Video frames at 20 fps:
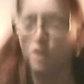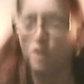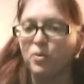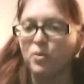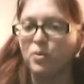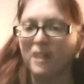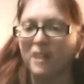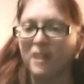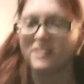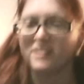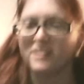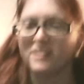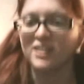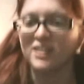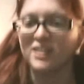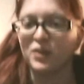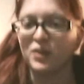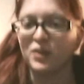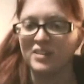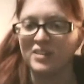back to
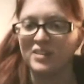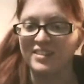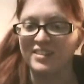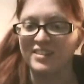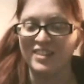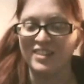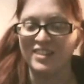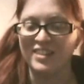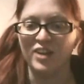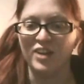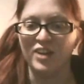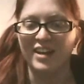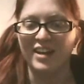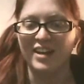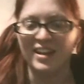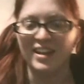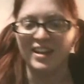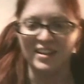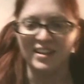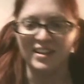dicking around on the internet
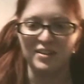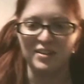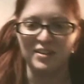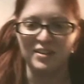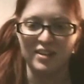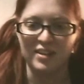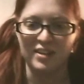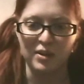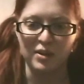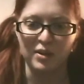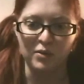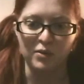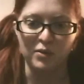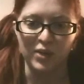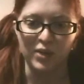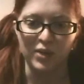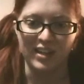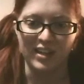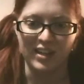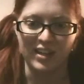and
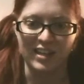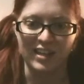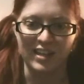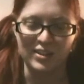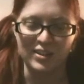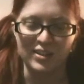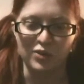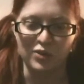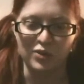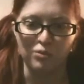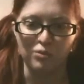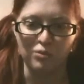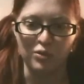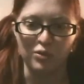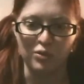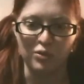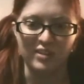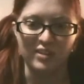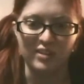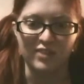avoiding any sort of
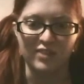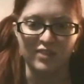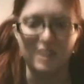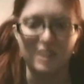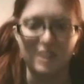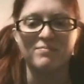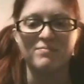productivity.